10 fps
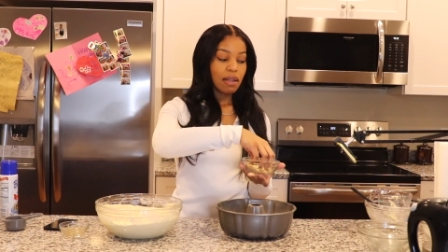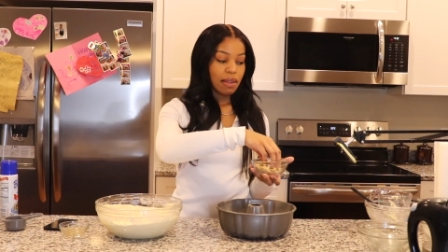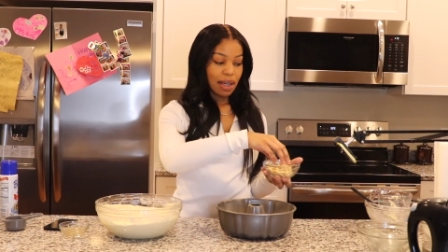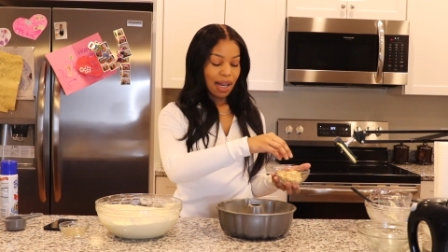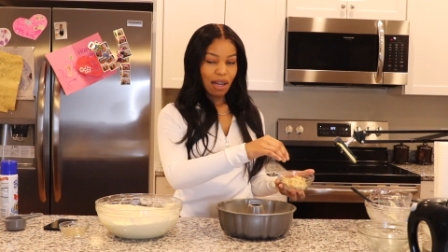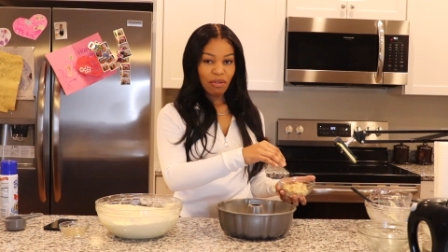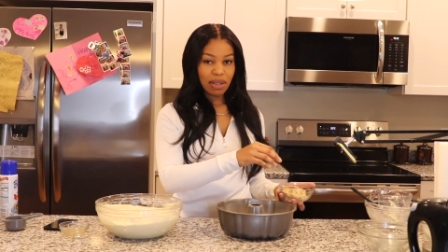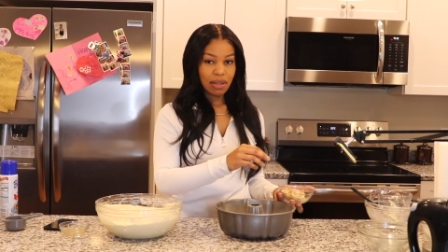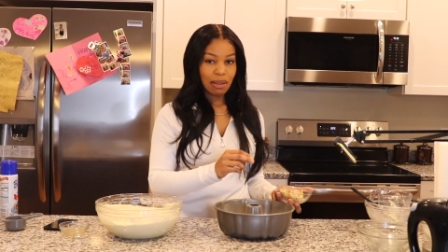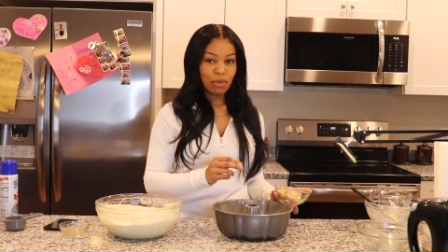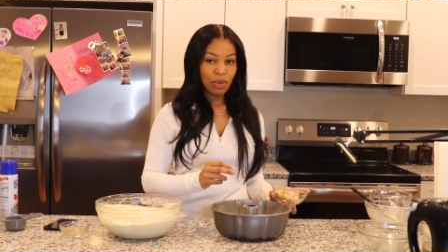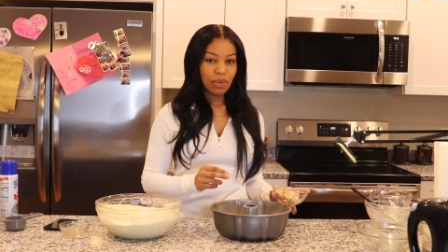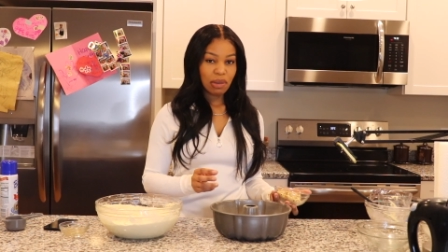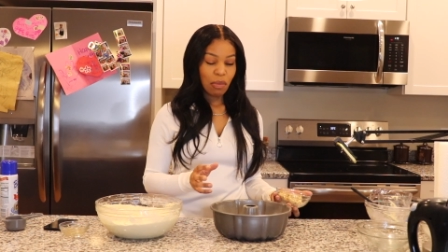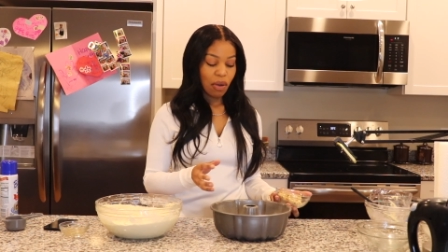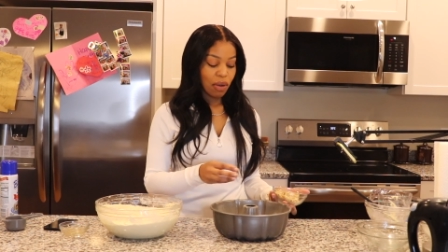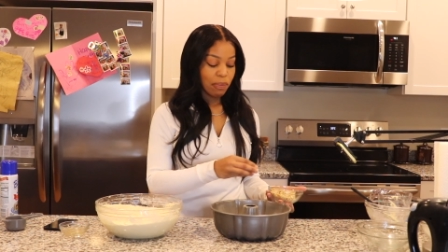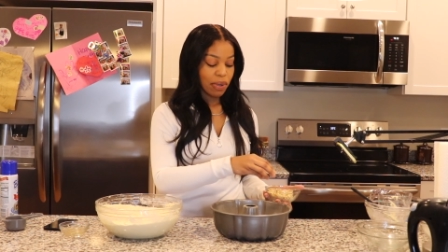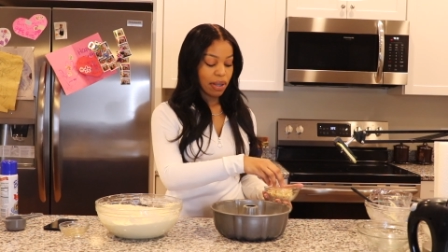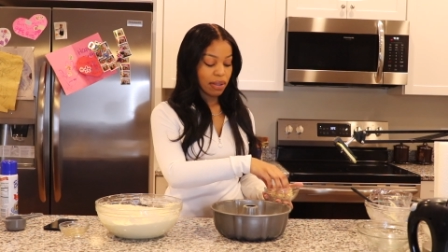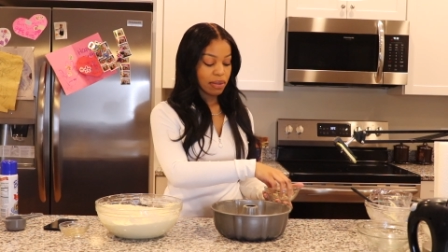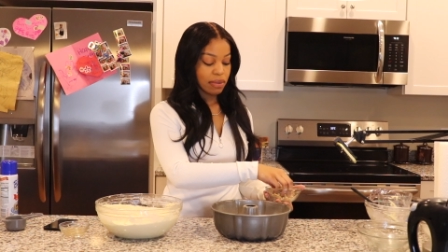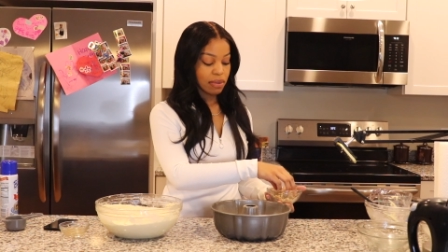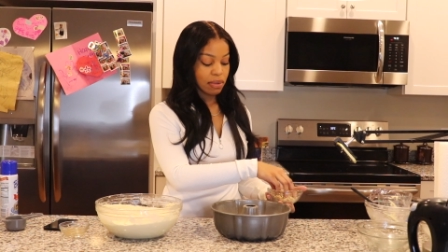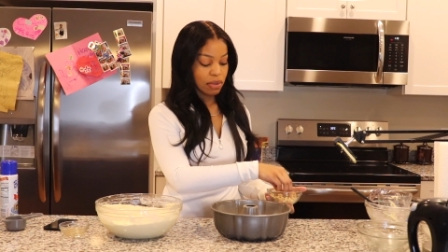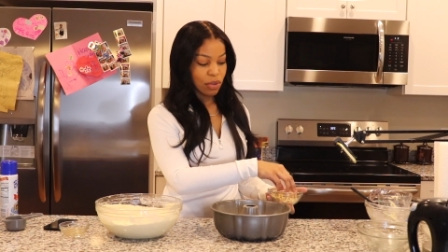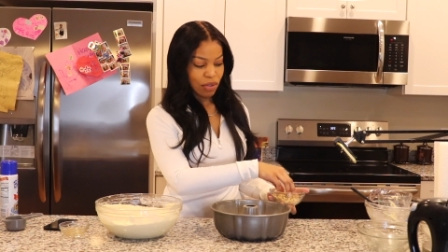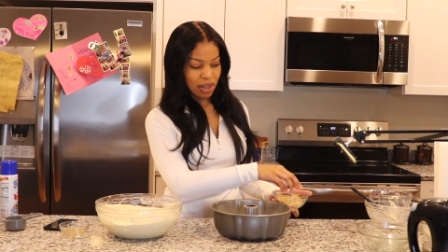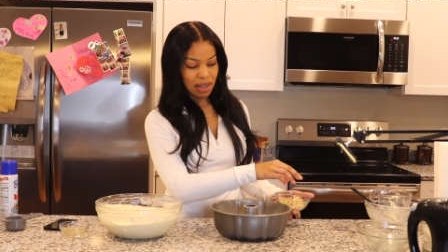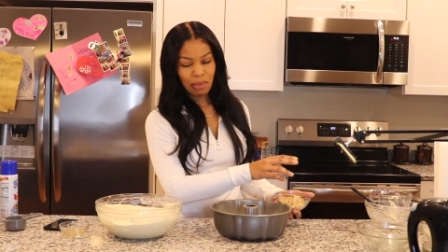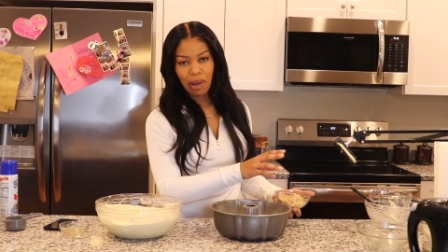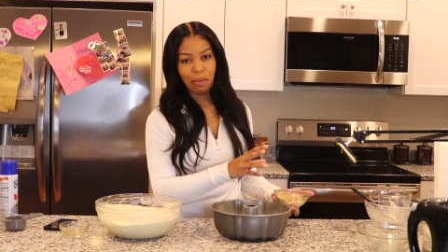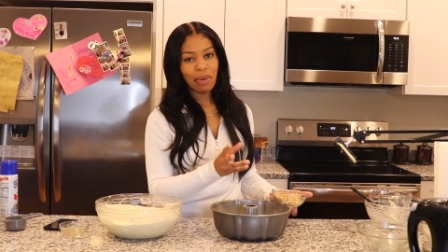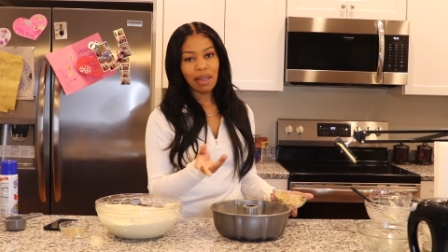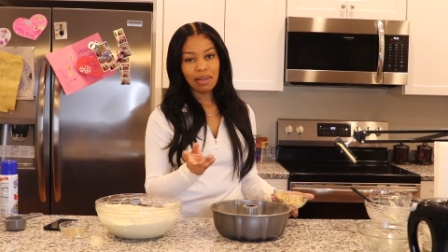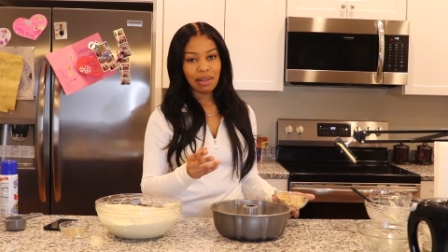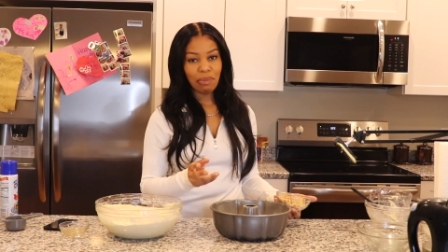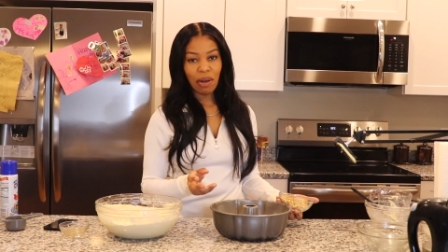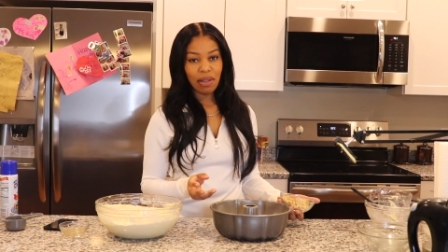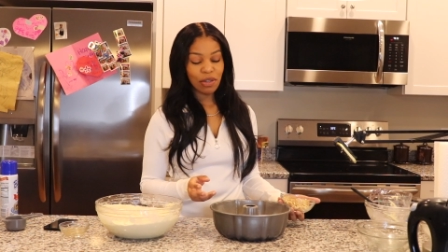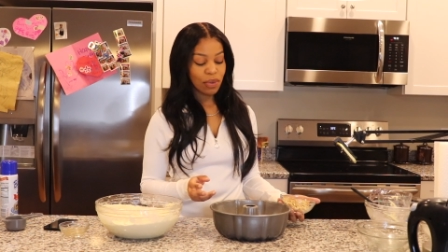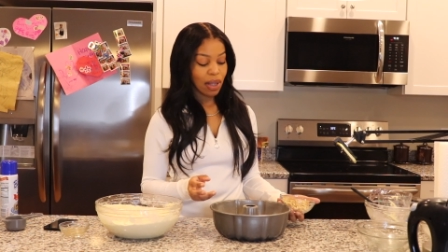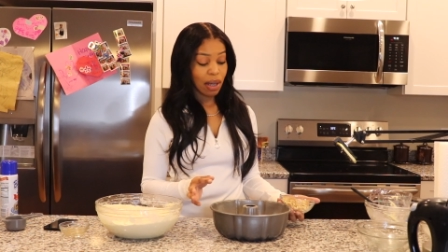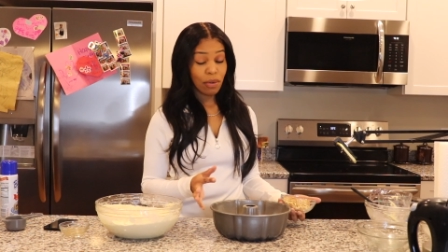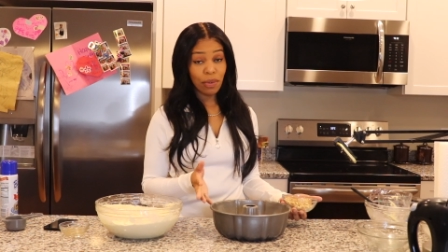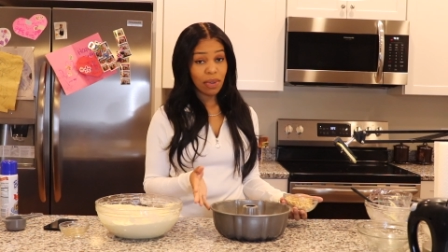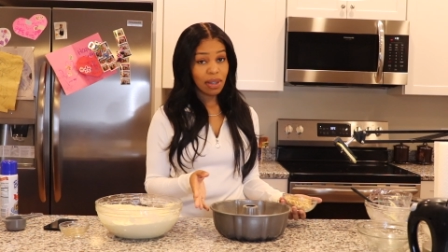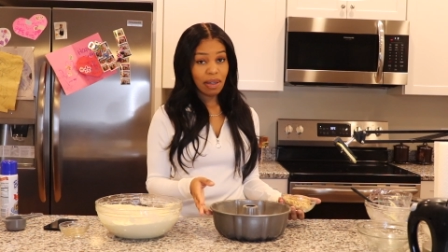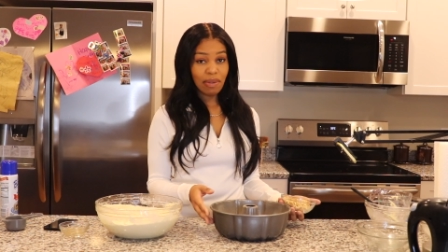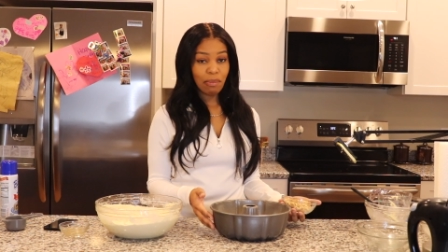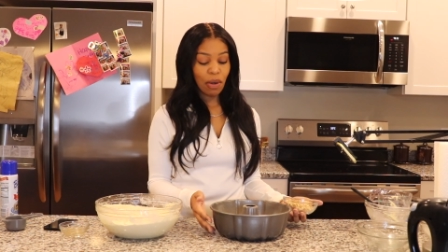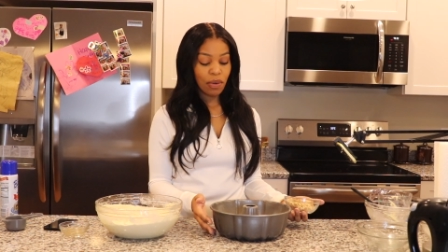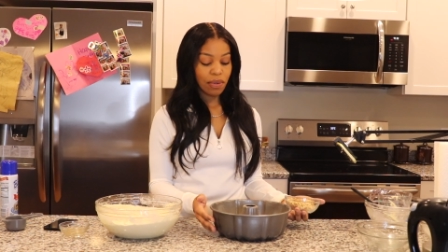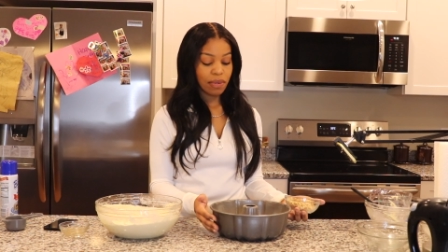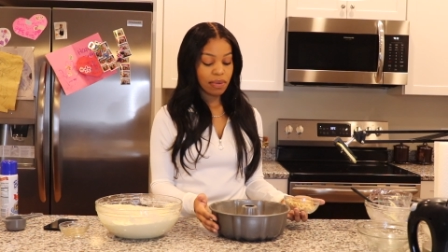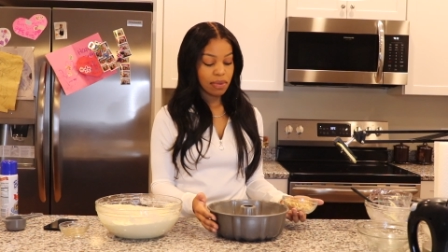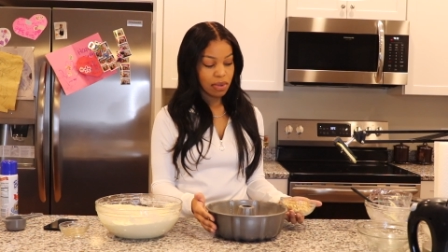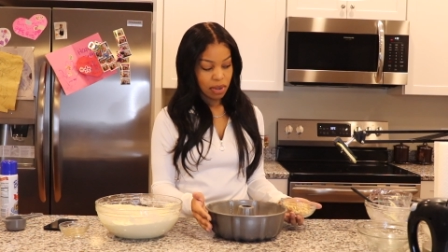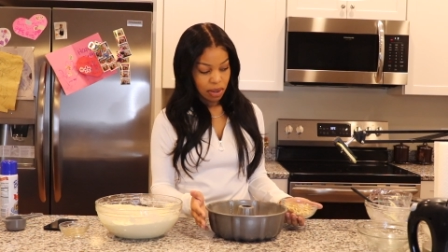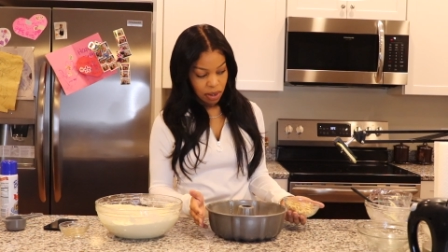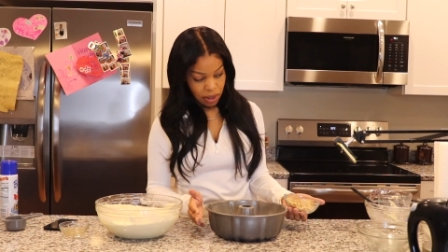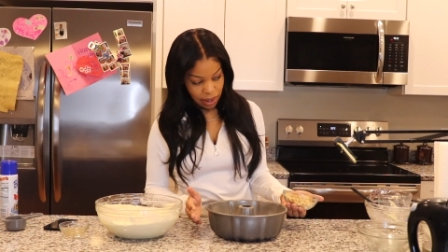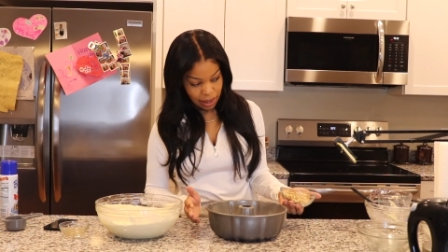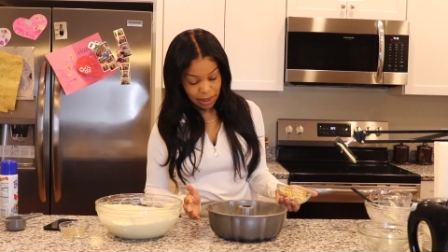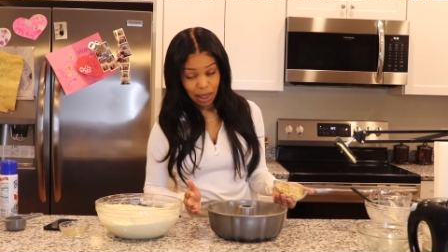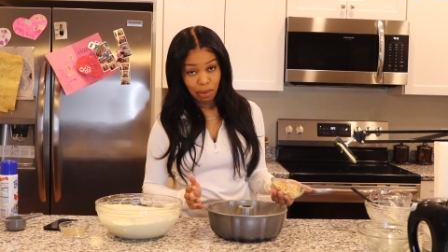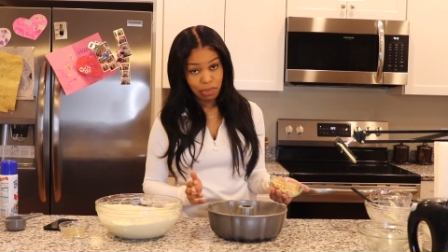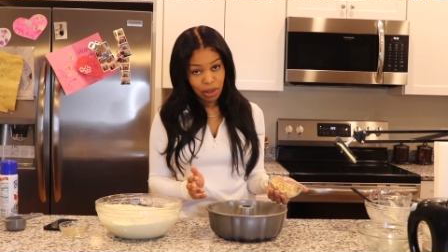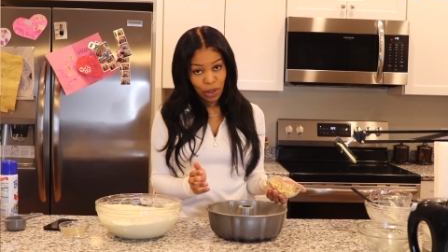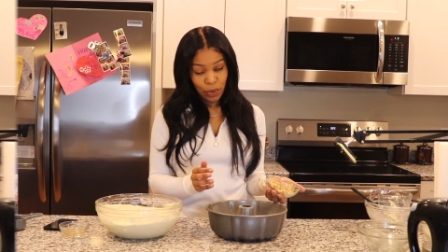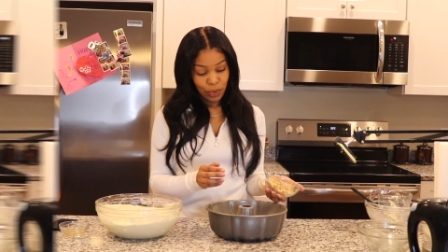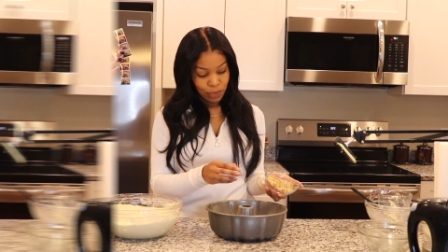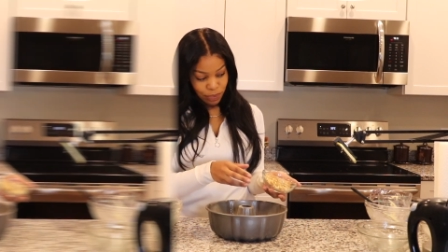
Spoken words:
They're not crushed up too small, but you crush them up as small as you like, or you can leave them whole. It's up to you.